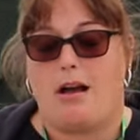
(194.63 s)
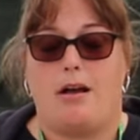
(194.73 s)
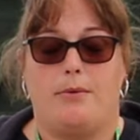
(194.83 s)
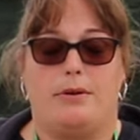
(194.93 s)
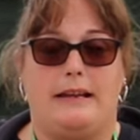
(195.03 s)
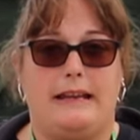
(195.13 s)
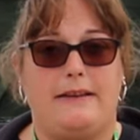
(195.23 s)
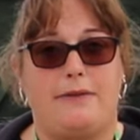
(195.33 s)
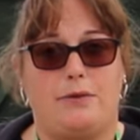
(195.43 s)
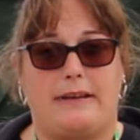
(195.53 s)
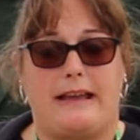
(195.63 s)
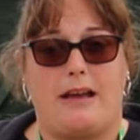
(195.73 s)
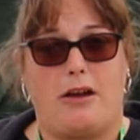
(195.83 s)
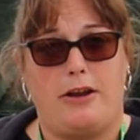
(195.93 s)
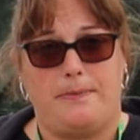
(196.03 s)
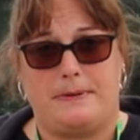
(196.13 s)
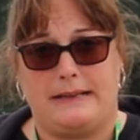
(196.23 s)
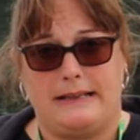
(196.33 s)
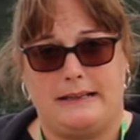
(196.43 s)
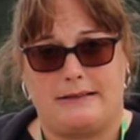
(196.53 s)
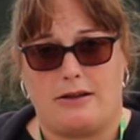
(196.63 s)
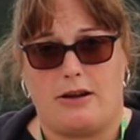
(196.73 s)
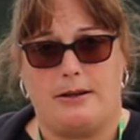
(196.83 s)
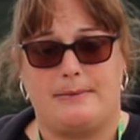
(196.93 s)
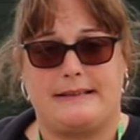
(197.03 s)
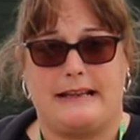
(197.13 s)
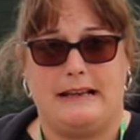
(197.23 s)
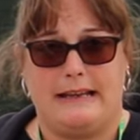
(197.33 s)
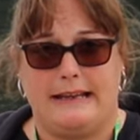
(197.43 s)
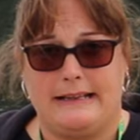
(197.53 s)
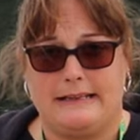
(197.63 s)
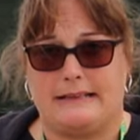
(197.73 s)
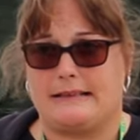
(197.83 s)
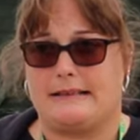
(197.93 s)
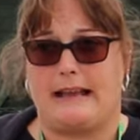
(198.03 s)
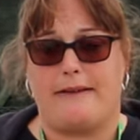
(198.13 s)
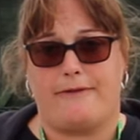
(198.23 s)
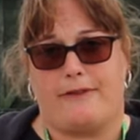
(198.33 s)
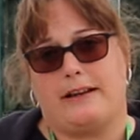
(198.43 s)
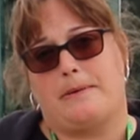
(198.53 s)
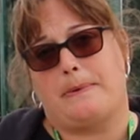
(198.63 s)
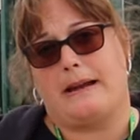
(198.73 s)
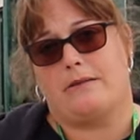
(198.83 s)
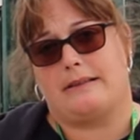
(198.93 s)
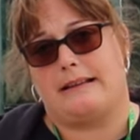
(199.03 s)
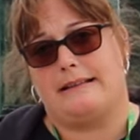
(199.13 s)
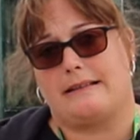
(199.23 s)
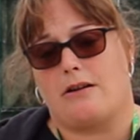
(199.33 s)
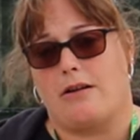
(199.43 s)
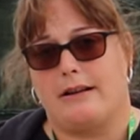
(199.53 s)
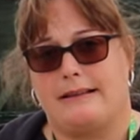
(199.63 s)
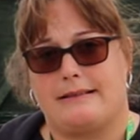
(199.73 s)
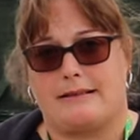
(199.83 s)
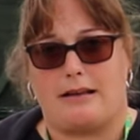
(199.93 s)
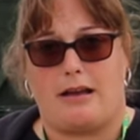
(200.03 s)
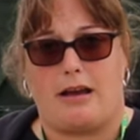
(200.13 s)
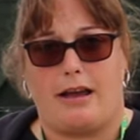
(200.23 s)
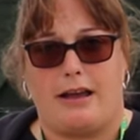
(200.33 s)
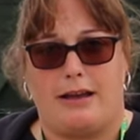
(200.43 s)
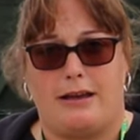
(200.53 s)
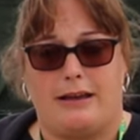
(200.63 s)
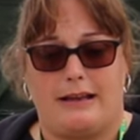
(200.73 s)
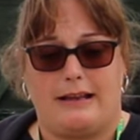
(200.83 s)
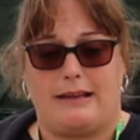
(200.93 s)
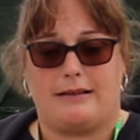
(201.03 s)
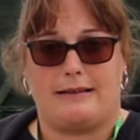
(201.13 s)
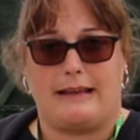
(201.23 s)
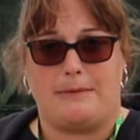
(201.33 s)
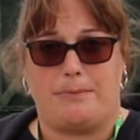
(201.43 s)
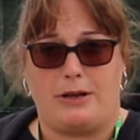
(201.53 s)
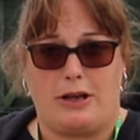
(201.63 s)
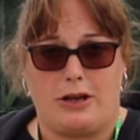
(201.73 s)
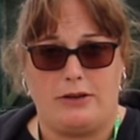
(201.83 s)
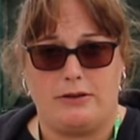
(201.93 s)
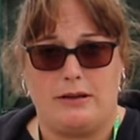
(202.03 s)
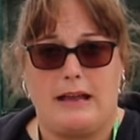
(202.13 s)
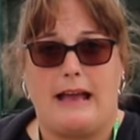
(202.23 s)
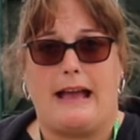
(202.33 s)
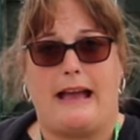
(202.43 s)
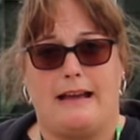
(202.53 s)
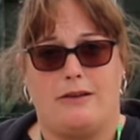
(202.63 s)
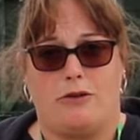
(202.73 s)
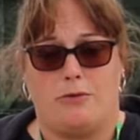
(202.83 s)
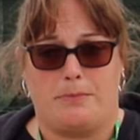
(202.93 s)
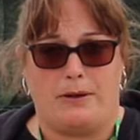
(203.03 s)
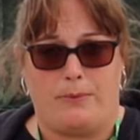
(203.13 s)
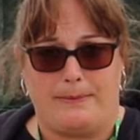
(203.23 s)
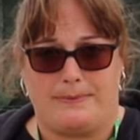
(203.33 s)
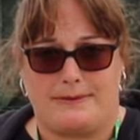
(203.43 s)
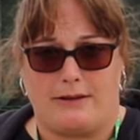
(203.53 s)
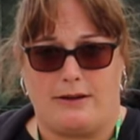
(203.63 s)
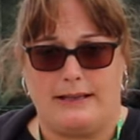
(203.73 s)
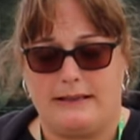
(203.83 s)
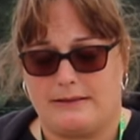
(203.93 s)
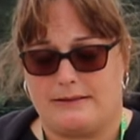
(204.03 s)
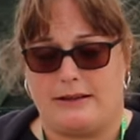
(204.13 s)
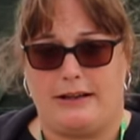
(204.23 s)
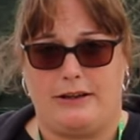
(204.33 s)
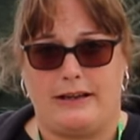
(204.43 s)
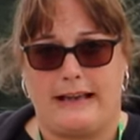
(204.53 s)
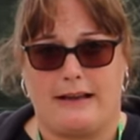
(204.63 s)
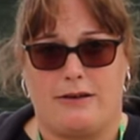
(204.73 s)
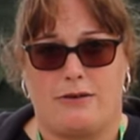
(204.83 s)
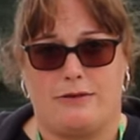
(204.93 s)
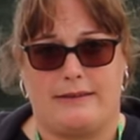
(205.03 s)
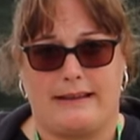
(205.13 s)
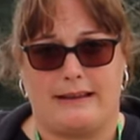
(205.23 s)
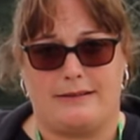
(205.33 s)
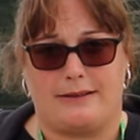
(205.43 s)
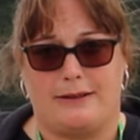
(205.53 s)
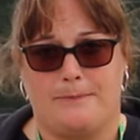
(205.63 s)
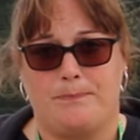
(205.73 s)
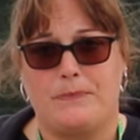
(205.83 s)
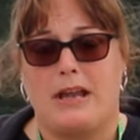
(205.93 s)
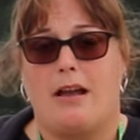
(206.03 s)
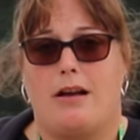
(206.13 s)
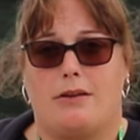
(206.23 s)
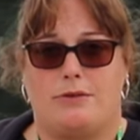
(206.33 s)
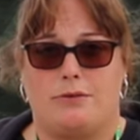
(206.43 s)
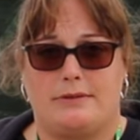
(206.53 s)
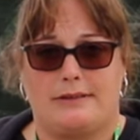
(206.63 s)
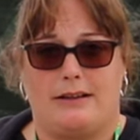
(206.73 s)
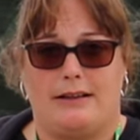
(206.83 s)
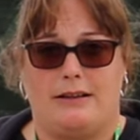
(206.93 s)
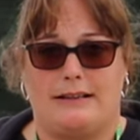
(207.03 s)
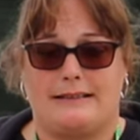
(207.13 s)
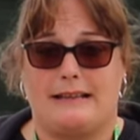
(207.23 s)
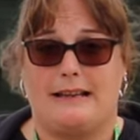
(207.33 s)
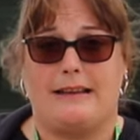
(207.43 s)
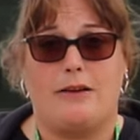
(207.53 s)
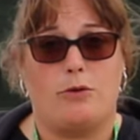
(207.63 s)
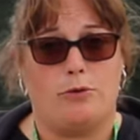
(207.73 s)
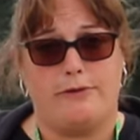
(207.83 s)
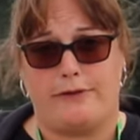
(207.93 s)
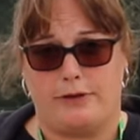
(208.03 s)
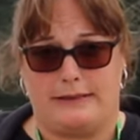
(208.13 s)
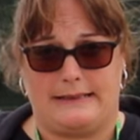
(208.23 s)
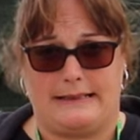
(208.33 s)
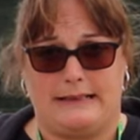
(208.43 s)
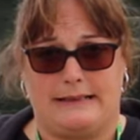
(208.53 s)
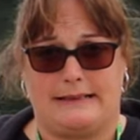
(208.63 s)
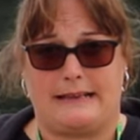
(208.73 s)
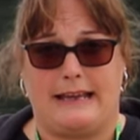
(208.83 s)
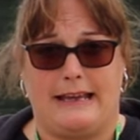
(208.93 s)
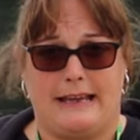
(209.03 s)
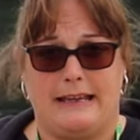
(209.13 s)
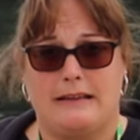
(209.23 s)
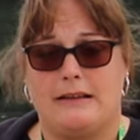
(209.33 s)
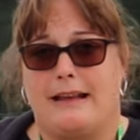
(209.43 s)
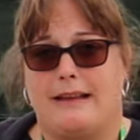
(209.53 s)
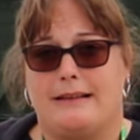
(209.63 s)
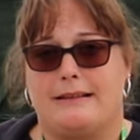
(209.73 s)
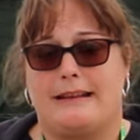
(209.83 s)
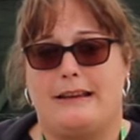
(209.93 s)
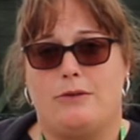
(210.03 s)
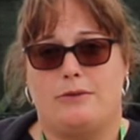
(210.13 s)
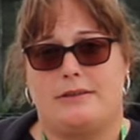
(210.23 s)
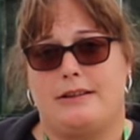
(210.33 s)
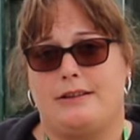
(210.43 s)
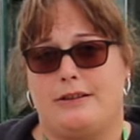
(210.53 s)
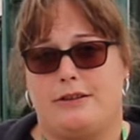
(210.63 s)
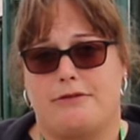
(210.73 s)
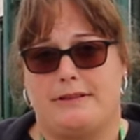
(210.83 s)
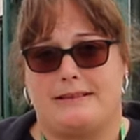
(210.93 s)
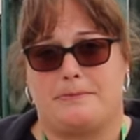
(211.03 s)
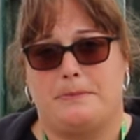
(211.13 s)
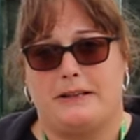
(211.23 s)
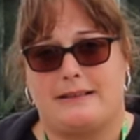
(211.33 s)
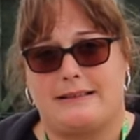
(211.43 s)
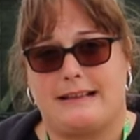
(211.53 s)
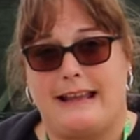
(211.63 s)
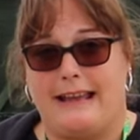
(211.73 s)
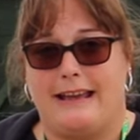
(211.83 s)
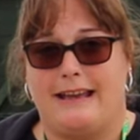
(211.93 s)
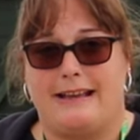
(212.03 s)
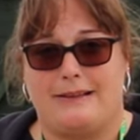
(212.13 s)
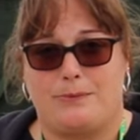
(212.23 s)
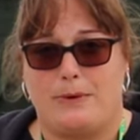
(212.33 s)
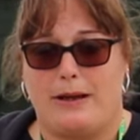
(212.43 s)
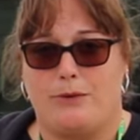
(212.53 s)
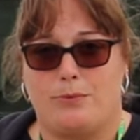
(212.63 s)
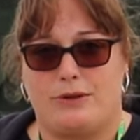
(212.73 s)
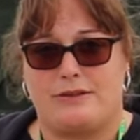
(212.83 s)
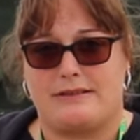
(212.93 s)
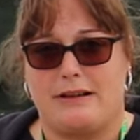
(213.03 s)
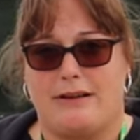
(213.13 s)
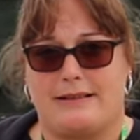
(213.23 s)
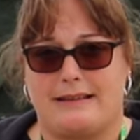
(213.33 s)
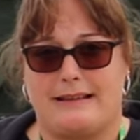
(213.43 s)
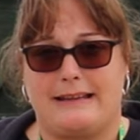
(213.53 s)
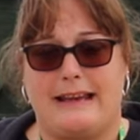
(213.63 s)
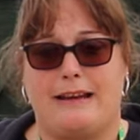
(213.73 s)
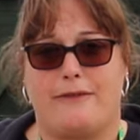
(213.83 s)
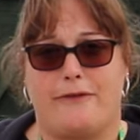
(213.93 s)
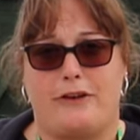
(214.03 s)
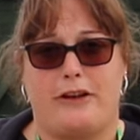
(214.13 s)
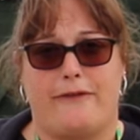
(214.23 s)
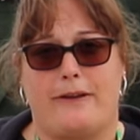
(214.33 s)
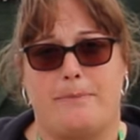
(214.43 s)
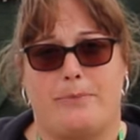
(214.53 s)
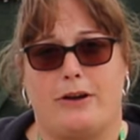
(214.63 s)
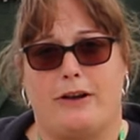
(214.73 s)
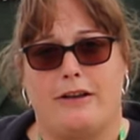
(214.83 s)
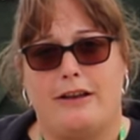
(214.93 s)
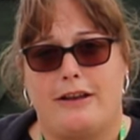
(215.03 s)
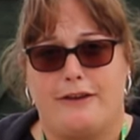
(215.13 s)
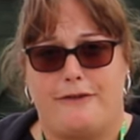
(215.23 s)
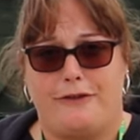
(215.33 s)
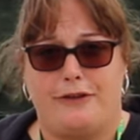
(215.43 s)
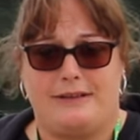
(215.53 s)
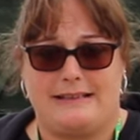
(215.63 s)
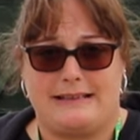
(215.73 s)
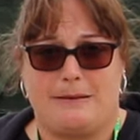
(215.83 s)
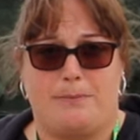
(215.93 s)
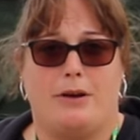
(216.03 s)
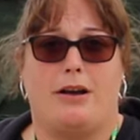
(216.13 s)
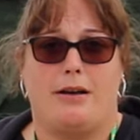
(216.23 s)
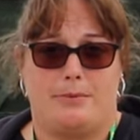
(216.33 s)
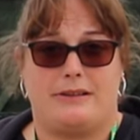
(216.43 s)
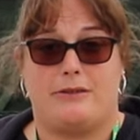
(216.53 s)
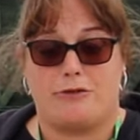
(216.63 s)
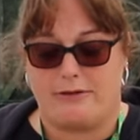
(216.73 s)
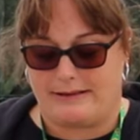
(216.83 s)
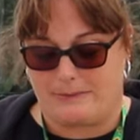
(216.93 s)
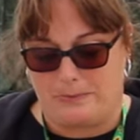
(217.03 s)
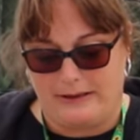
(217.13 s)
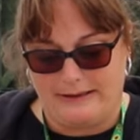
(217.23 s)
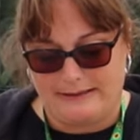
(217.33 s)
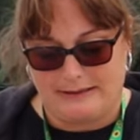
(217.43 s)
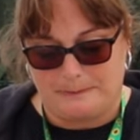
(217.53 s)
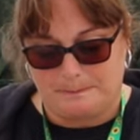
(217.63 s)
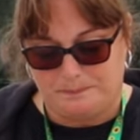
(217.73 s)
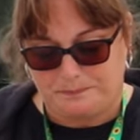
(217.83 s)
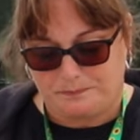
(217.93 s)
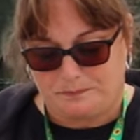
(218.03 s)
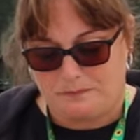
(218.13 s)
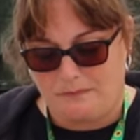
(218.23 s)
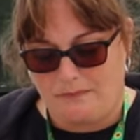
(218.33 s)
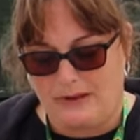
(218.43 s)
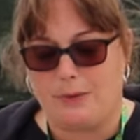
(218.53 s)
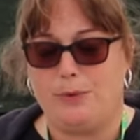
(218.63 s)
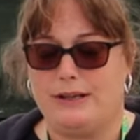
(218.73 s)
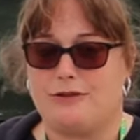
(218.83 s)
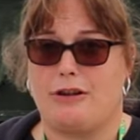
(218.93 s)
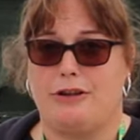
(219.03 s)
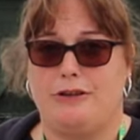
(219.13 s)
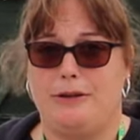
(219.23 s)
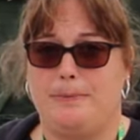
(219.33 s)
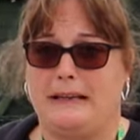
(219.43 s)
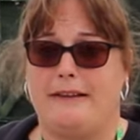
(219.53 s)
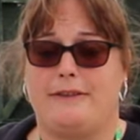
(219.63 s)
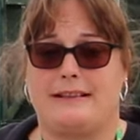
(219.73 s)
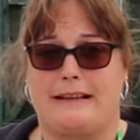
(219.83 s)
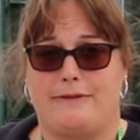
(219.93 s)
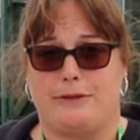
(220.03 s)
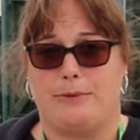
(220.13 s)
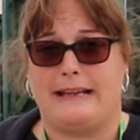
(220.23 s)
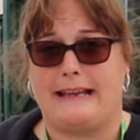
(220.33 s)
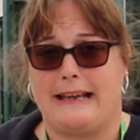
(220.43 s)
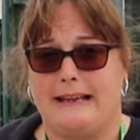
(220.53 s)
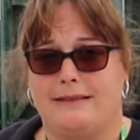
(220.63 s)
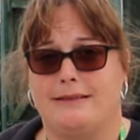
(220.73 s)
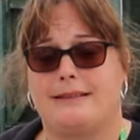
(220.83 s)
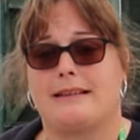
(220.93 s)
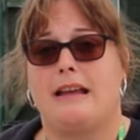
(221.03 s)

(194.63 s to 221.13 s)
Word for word: I will leave all their opening times, their links, everything about these guys uh, down below and on my website so you can contact them. I'd also like to say that all volunteers here and they also do Christmas here as well which starts at the end of November through December up to Christmas which I do believe is every weekend